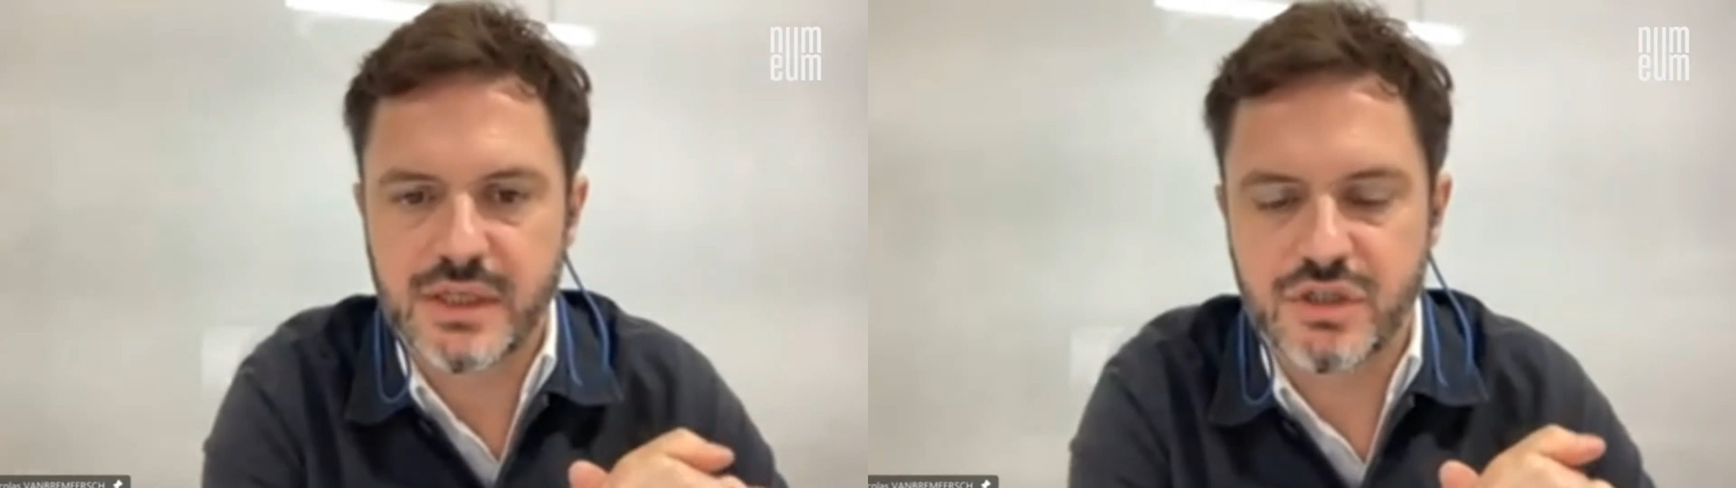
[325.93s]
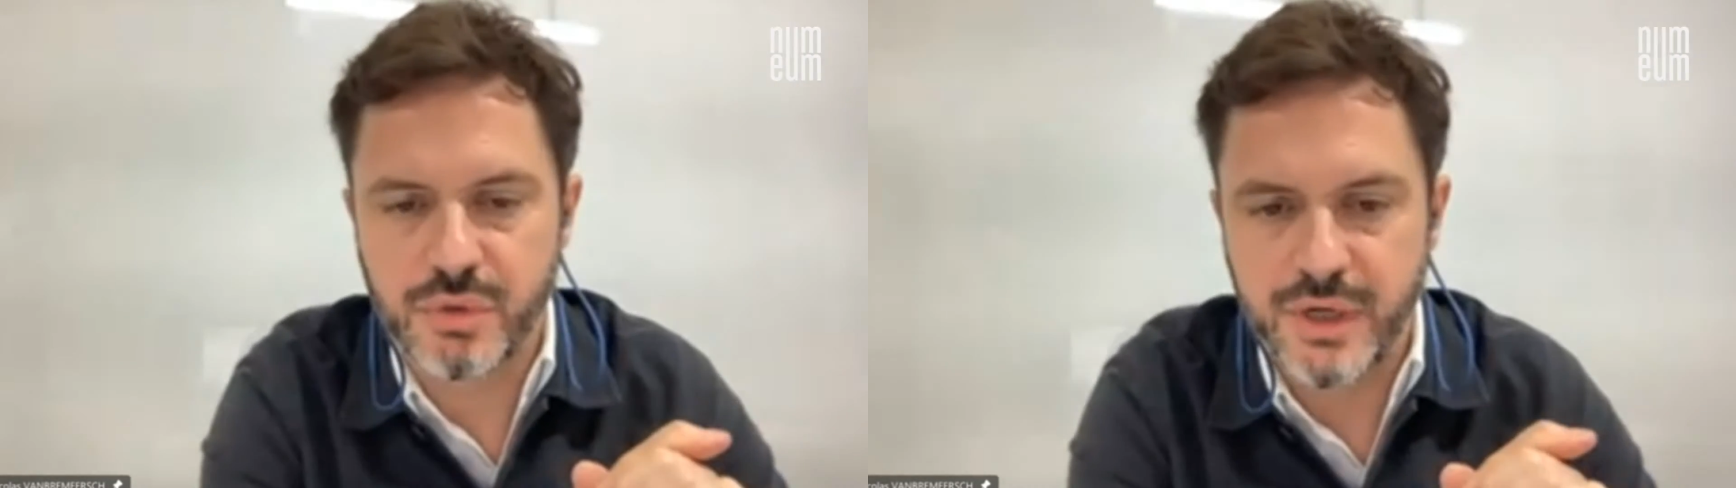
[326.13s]

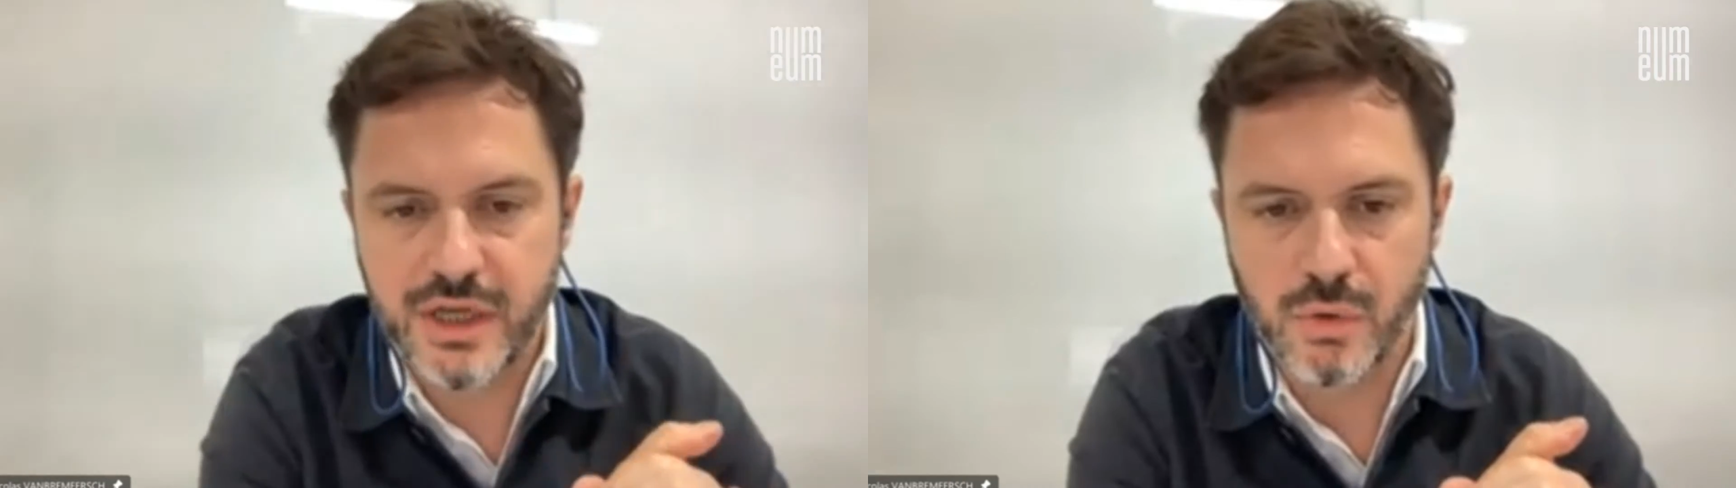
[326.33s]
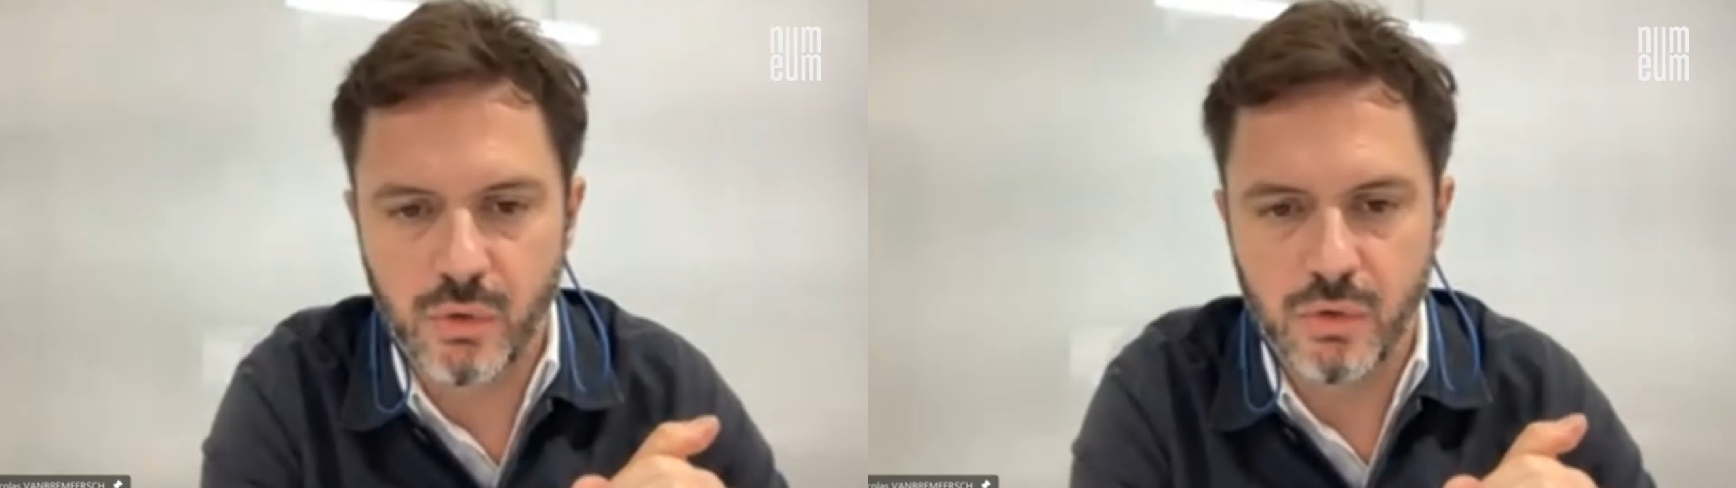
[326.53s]

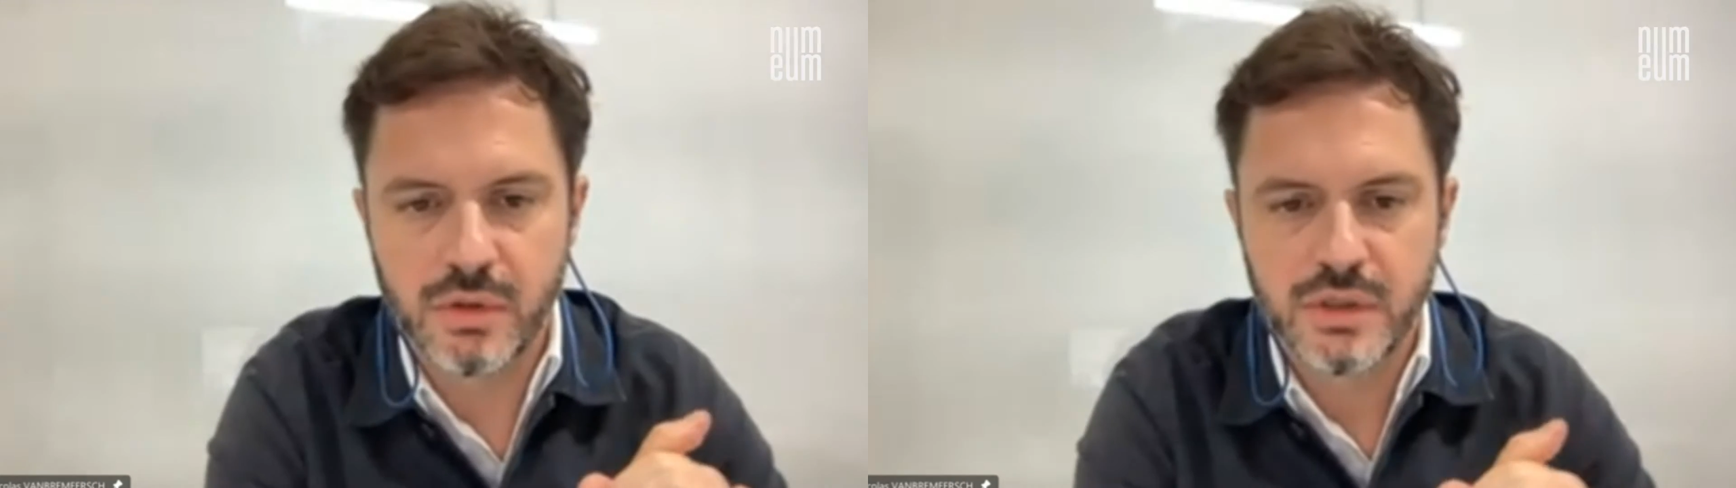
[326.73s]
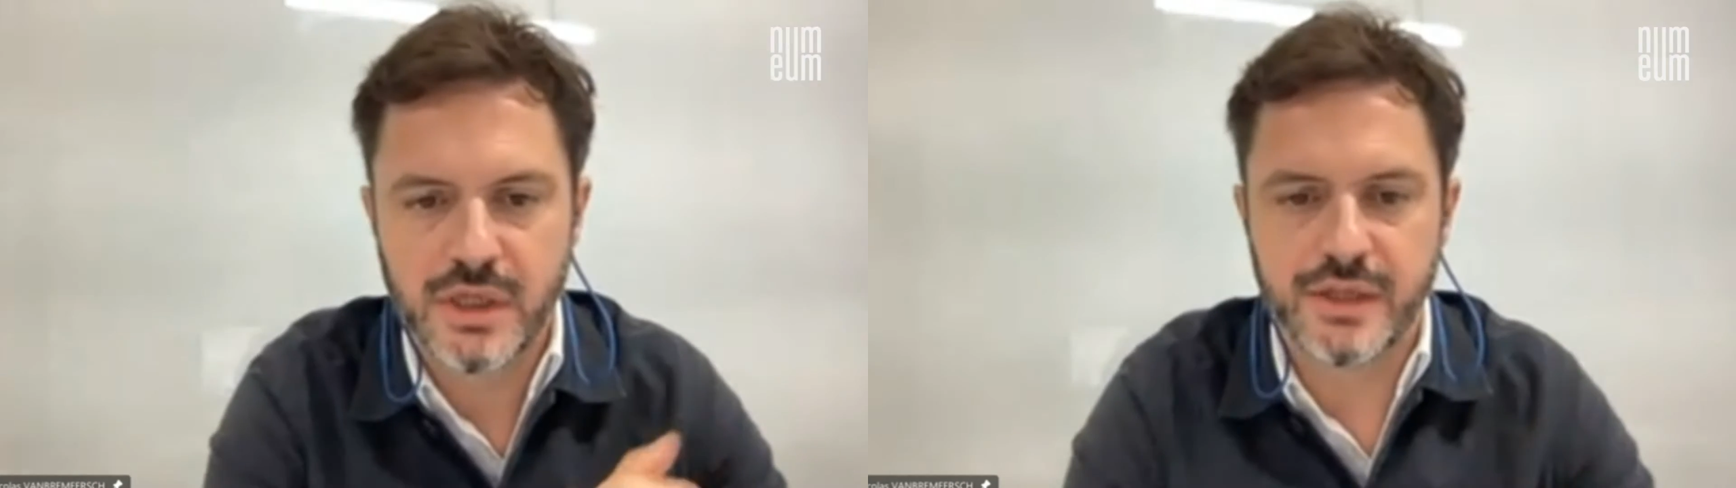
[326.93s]

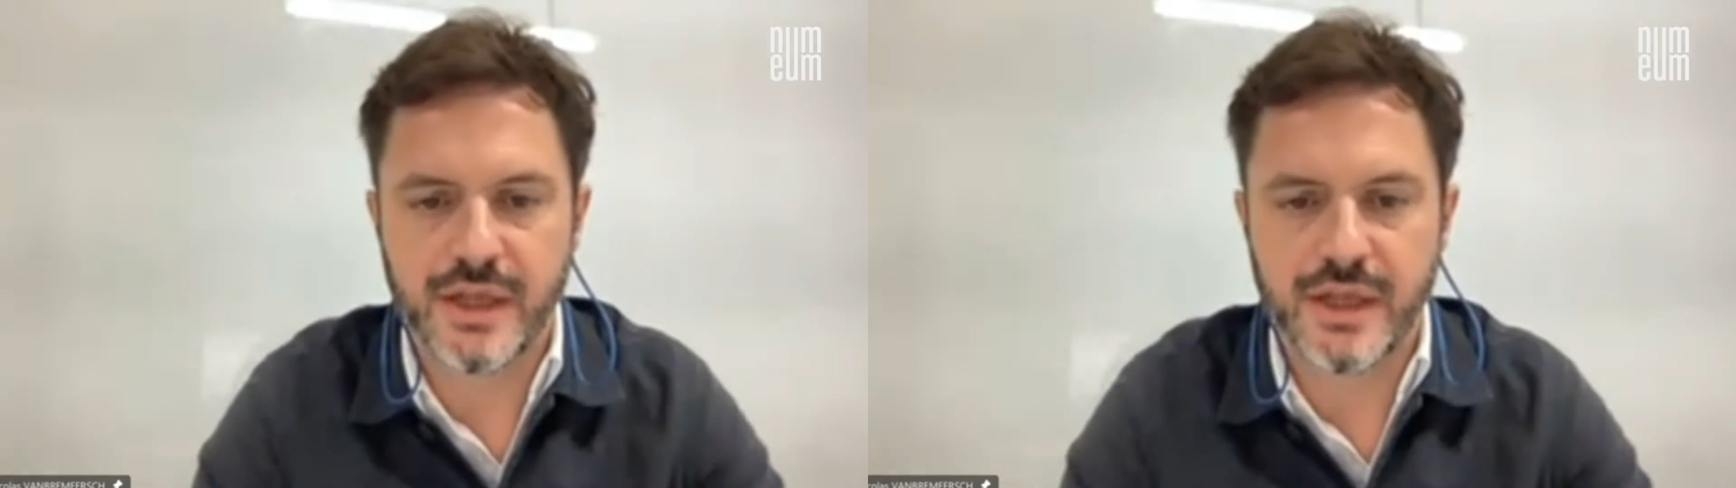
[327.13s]
critical and